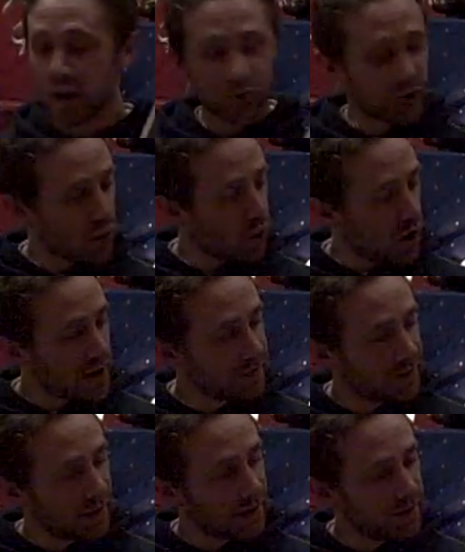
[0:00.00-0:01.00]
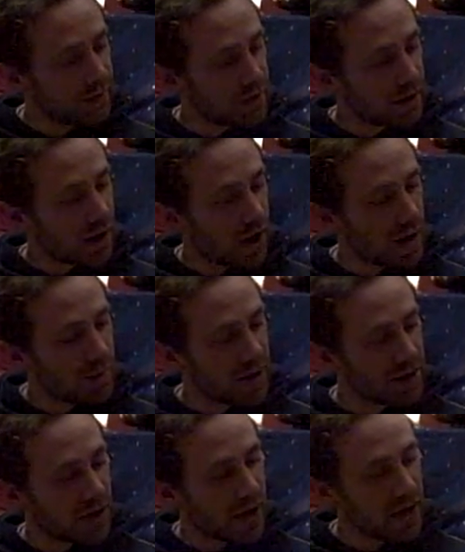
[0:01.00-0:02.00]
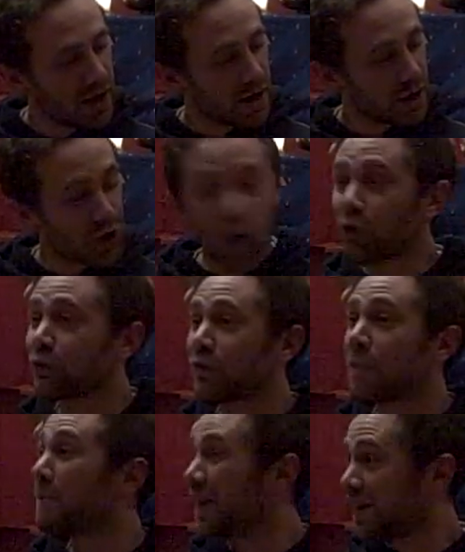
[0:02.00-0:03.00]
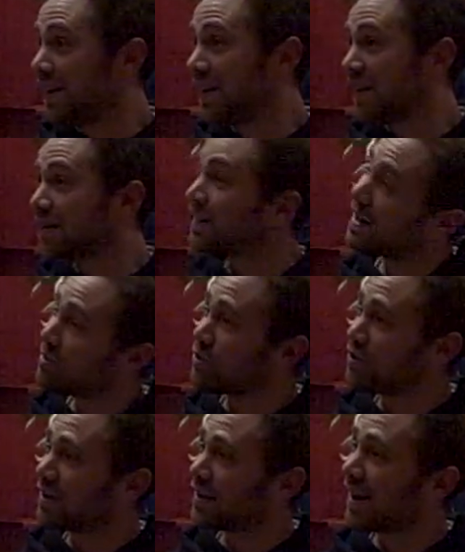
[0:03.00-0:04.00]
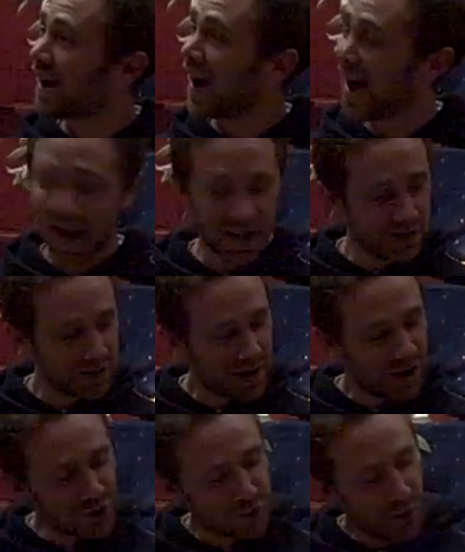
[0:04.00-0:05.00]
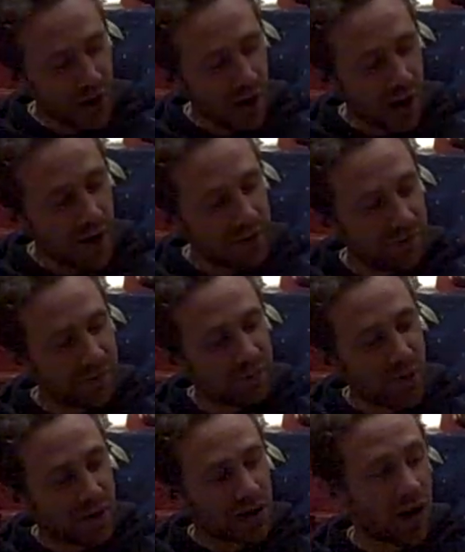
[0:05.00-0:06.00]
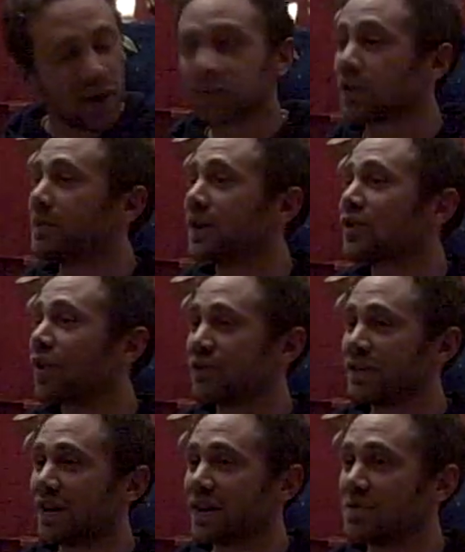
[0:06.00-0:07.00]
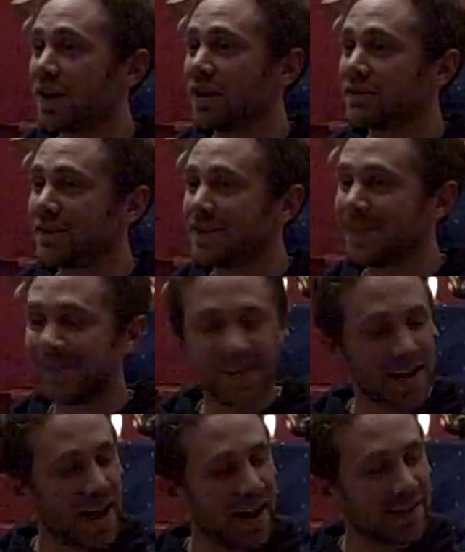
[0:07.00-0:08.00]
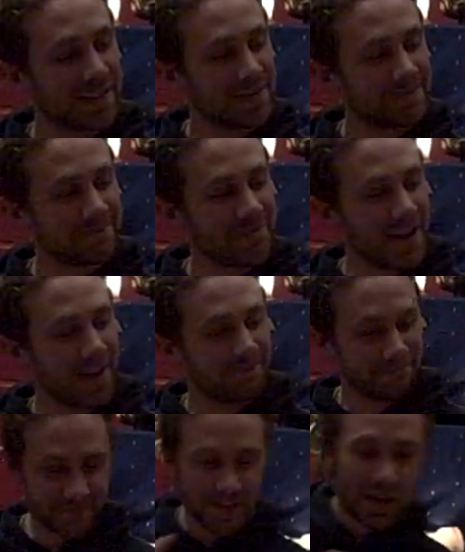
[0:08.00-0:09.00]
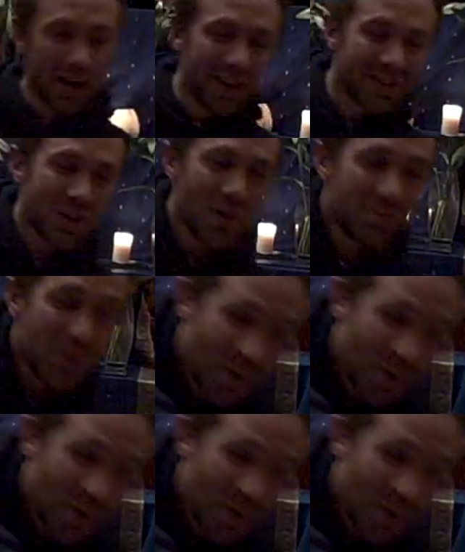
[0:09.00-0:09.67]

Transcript: So what I did, I made a bee table. And I used my hive, put a glass, and I made a coffee table out of it. And yeah. So, but